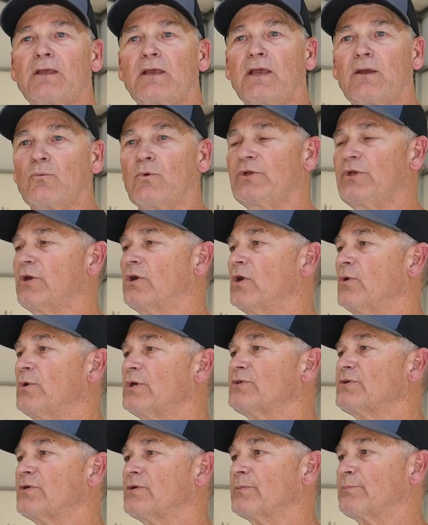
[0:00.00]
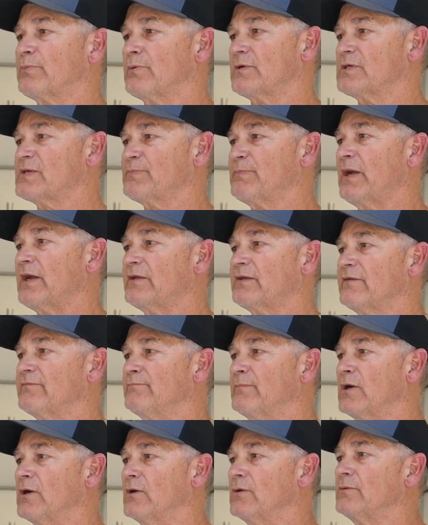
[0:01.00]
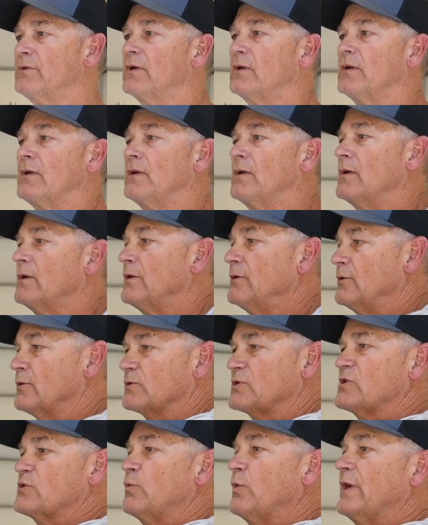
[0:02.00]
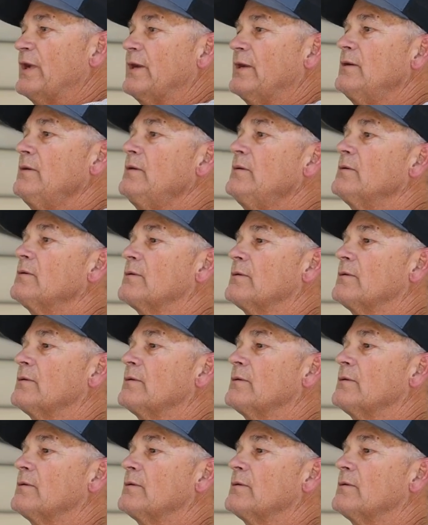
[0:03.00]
And when you go into the perspective mode, you'll swing